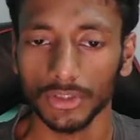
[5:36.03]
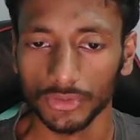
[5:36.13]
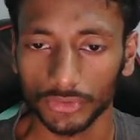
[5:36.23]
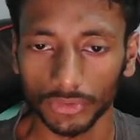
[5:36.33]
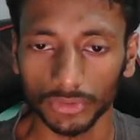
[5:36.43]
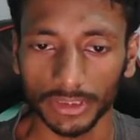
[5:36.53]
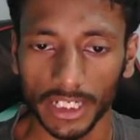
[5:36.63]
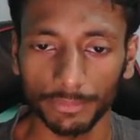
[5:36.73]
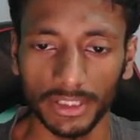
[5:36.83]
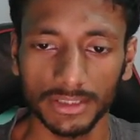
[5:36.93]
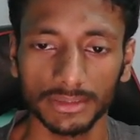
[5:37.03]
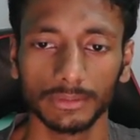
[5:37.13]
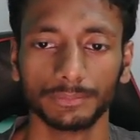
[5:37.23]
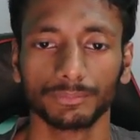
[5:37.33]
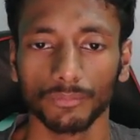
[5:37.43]
So that means
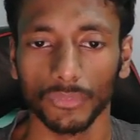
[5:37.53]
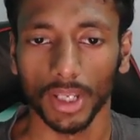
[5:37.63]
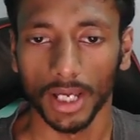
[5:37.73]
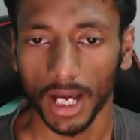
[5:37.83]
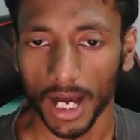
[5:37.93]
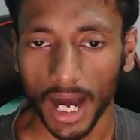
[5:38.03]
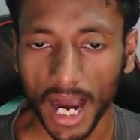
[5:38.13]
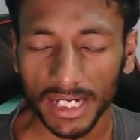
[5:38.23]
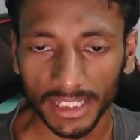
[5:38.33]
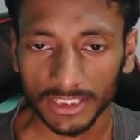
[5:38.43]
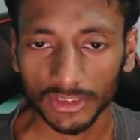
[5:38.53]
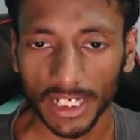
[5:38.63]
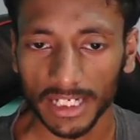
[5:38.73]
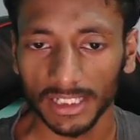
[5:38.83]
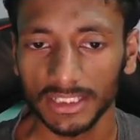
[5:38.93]
I need actually
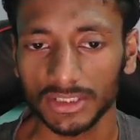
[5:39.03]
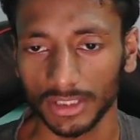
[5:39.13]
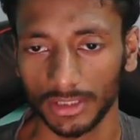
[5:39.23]
at least